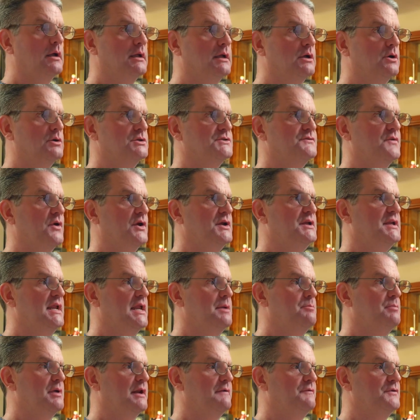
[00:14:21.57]
It goes very
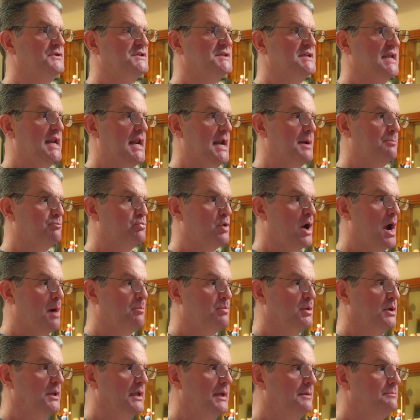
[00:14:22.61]
deep, but if you set it up
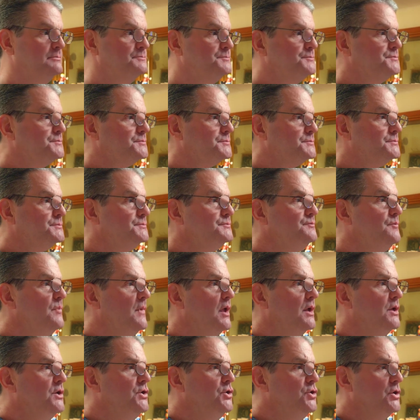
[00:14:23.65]
properly,
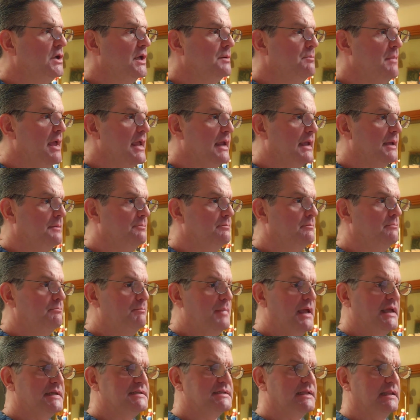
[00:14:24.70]
you can make it
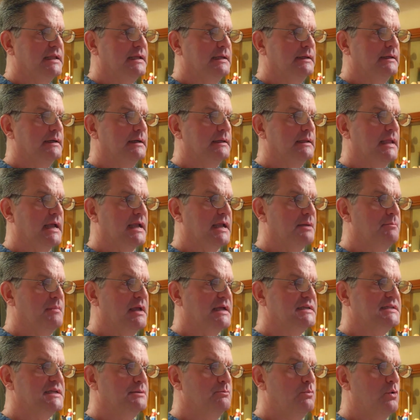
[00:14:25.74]
basically like a
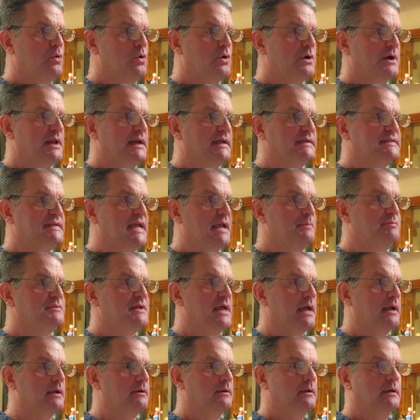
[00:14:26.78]
mixing board and a tape
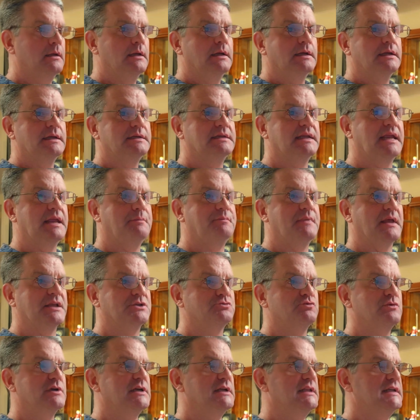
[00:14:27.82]
deck to keep
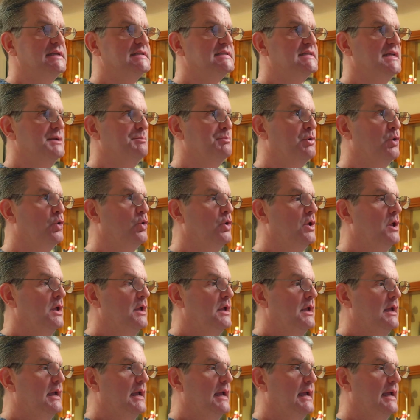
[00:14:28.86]
things really simple
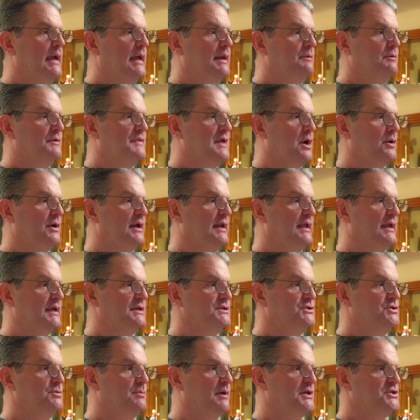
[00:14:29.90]
and without getting
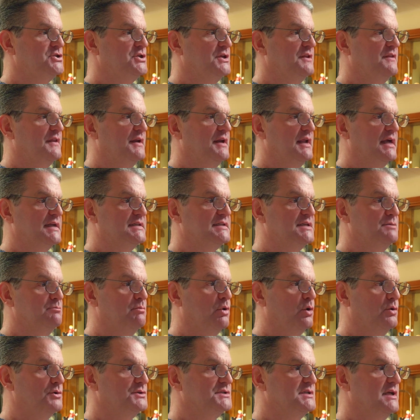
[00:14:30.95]
in too much into the nuts and
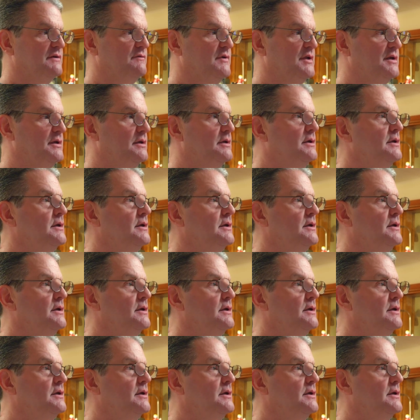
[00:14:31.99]
bolts of it